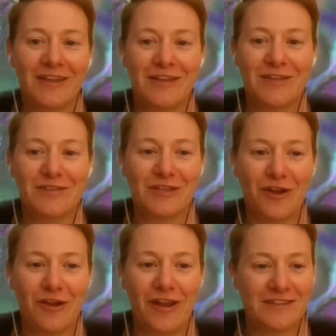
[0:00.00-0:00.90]

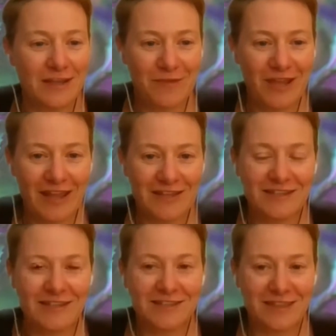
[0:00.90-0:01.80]
So in some
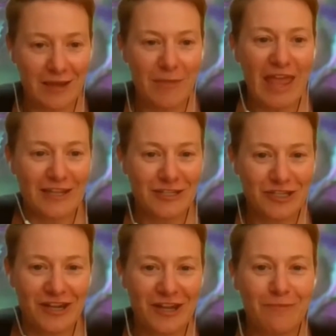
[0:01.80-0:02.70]
cases they match,